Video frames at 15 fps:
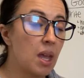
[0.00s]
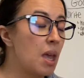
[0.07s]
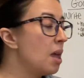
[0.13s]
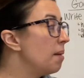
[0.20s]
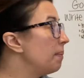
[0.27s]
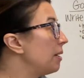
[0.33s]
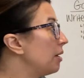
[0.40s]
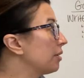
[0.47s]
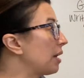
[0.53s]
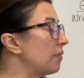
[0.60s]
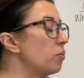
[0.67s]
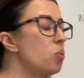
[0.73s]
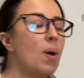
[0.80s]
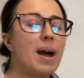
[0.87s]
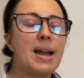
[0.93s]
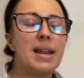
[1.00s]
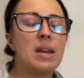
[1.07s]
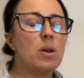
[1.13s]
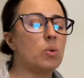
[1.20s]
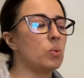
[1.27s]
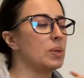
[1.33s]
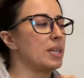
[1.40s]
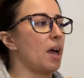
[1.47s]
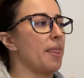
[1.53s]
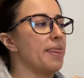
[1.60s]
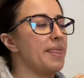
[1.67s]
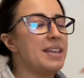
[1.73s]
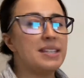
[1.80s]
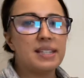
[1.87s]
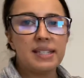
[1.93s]
Paragraph 1 was on
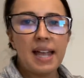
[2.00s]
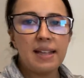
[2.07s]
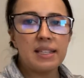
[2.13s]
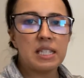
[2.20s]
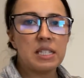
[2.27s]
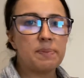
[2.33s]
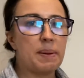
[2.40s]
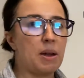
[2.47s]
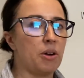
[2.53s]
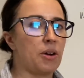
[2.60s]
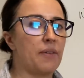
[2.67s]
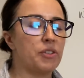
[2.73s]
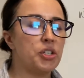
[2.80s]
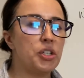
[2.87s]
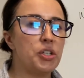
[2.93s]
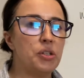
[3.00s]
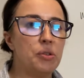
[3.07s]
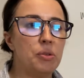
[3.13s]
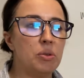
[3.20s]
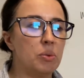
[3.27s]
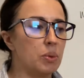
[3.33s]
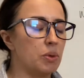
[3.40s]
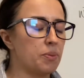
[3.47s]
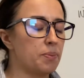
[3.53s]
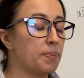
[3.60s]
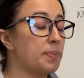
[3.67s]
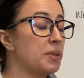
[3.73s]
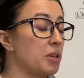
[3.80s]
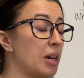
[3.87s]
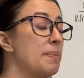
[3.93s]
this sense. Paragraph 2
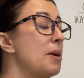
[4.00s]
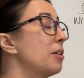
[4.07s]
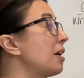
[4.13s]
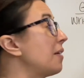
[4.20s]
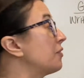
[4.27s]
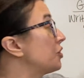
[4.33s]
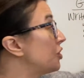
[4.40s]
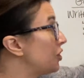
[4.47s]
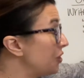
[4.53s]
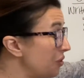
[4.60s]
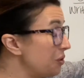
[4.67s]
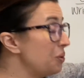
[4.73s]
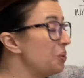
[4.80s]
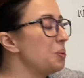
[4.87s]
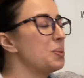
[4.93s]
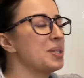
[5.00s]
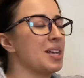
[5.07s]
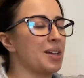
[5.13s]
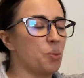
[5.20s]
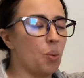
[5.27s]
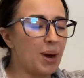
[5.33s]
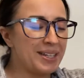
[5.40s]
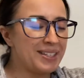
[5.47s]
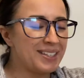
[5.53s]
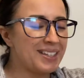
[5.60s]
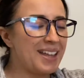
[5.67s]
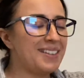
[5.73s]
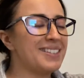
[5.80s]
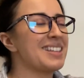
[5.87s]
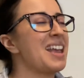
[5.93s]
was on one
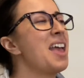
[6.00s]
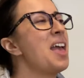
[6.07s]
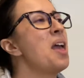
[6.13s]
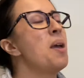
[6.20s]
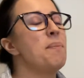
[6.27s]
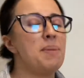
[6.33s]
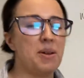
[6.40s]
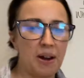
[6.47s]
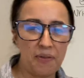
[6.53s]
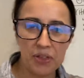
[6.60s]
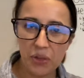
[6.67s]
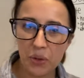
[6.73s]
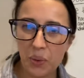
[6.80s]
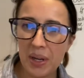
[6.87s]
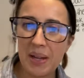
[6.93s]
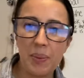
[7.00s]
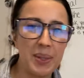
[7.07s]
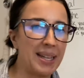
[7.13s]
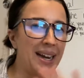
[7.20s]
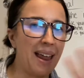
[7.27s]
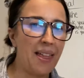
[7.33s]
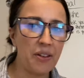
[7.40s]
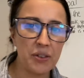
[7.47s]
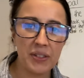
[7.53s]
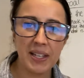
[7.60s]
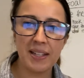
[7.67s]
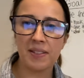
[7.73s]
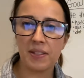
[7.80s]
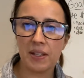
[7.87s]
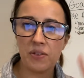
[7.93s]
sense. Paragraph 3 was on another
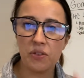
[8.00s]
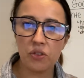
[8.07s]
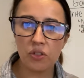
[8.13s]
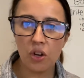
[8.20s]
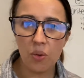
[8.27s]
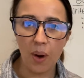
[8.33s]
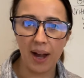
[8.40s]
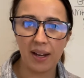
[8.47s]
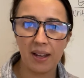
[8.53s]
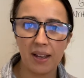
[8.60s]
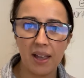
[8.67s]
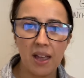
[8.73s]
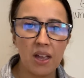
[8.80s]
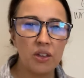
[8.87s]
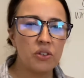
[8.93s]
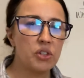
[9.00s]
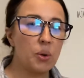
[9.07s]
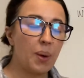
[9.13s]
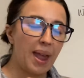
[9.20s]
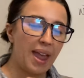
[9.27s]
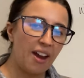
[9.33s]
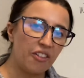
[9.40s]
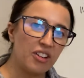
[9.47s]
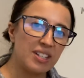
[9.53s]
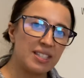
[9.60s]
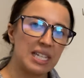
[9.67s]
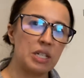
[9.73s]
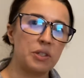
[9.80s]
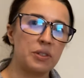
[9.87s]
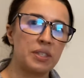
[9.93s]
sense, and so on. So every
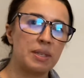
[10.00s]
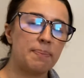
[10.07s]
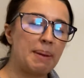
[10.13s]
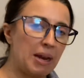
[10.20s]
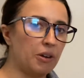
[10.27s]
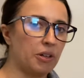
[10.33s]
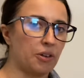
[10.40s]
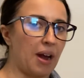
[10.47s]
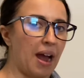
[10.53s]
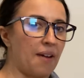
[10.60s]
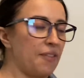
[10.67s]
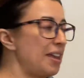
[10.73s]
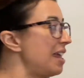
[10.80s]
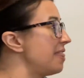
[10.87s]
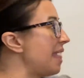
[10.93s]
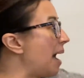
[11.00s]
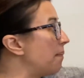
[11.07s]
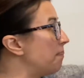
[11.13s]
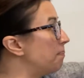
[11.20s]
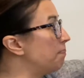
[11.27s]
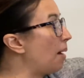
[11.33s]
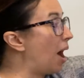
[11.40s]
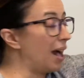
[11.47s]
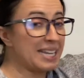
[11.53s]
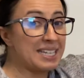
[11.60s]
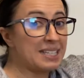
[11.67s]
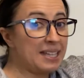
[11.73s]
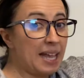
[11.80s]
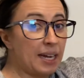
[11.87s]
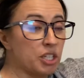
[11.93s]
single paragraph in that body
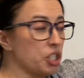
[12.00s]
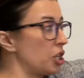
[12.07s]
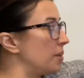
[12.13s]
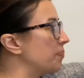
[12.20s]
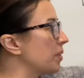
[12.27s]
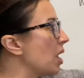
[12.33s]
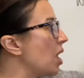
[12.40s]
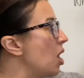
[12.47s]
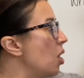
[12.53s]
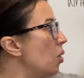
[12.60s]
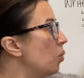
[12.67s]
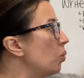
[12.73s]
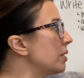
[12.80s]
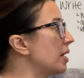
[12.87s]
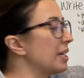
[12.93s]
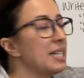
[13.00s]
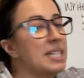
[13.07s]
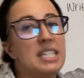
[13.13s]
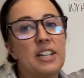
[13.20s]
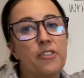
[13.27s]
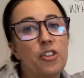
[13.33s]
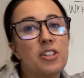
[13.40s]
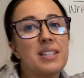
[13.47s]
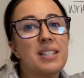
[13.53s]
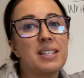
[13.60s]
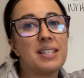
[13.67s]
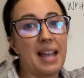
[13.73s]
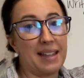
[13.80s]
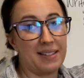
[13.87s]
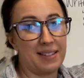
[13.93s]
section was on a different
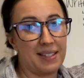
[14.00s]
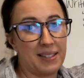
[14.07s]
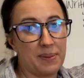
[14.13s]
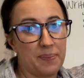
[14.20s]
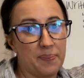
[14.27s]
sense.